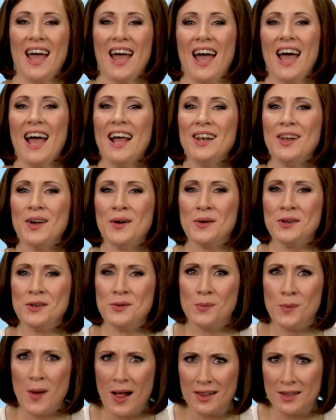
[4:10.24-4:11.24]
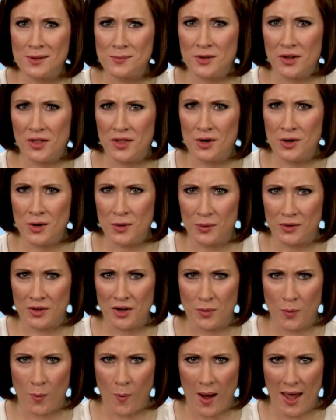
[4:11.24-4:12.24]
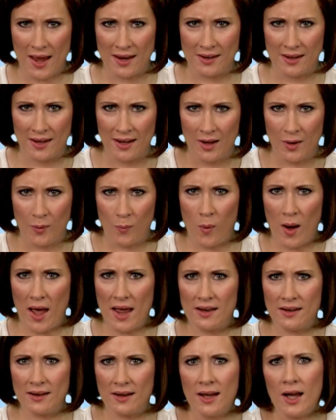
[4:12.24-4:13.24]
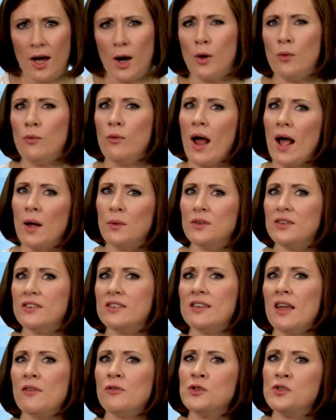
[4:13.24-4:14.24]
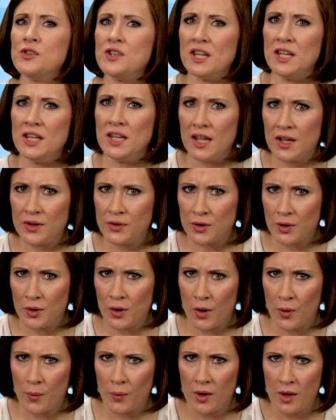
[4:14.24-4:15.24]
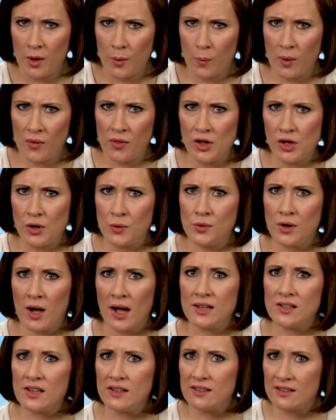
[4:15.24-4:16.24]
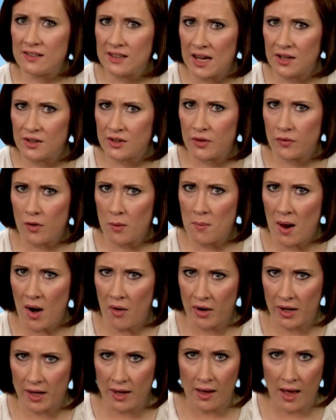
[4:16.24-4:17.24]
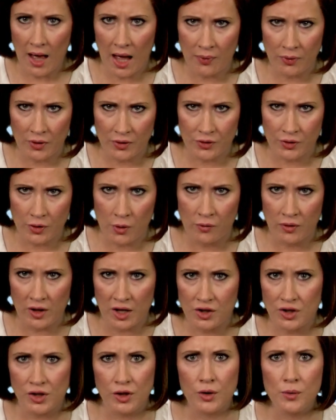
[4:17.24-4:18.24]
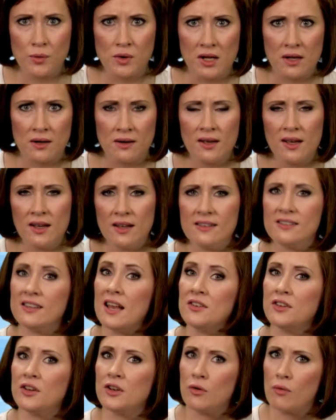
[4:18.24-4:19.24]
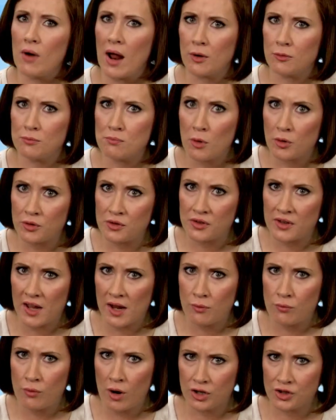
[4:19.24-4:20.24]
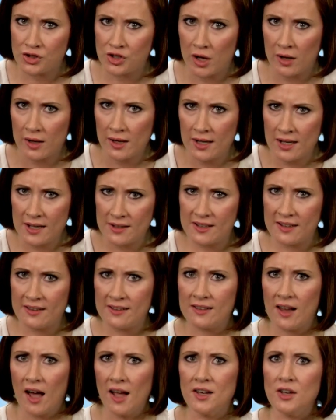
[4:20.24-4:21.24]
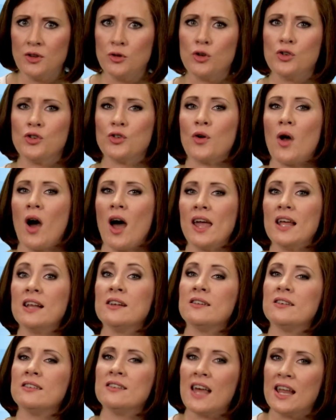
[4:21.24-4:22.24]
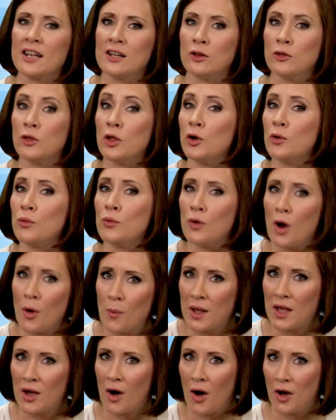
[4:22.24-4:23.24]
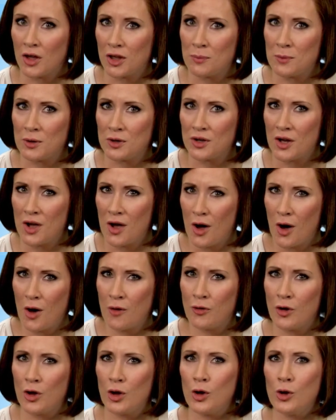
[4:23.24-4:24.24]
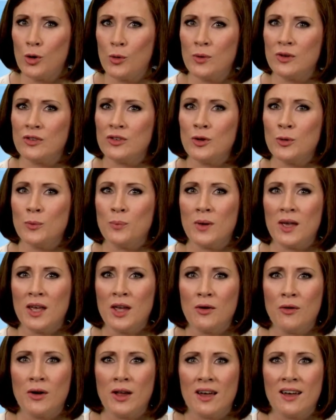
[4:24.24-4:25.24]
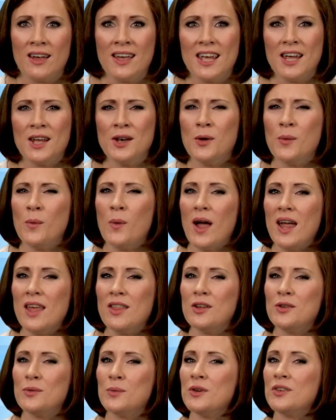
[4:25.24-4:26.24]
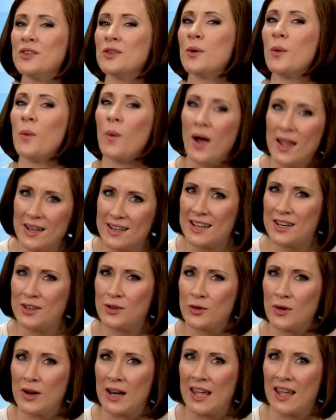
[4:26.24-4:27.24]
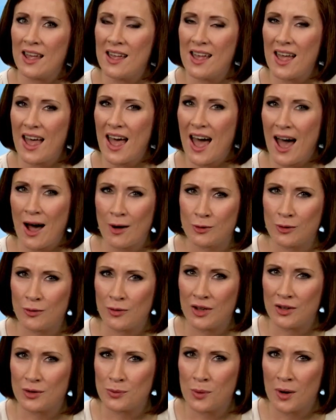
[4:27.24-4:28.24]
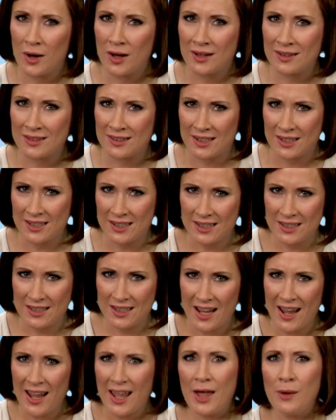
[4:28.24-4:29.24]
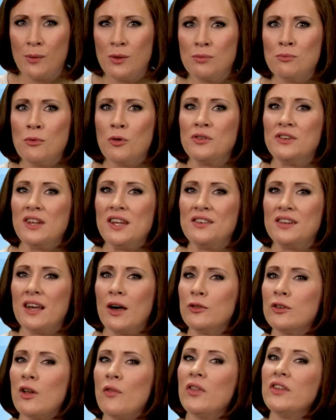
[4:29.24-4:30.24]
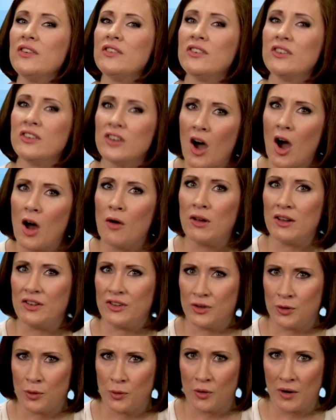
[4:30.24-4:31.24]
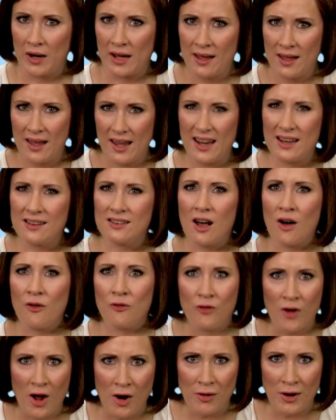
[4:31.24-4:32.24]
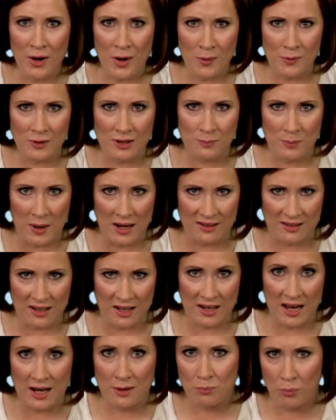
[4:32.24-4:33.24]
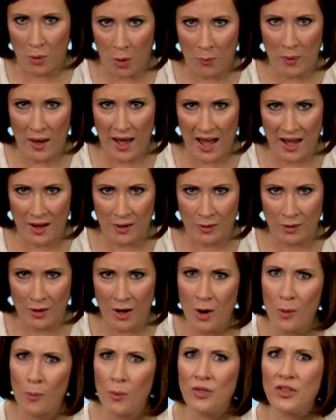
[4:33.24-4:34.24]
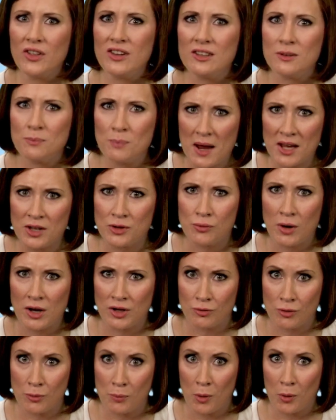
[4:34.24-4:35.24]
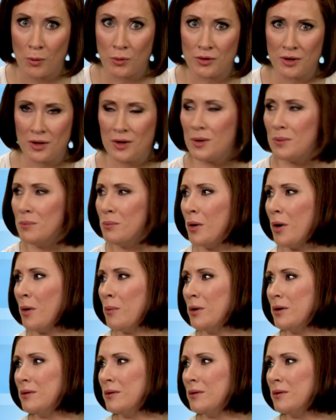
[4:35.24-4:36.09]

Hello and welcome to the news at When. When, around 70 years ago, when the United States of America and the Soviet Union, centered around modern-day Russia, decided to try and settle the growing argument over who was superior in a way that was quite literally out of this world. Here with more details on this starry story is our very own space cadet Bob Hale with the Space Race Report. Bob.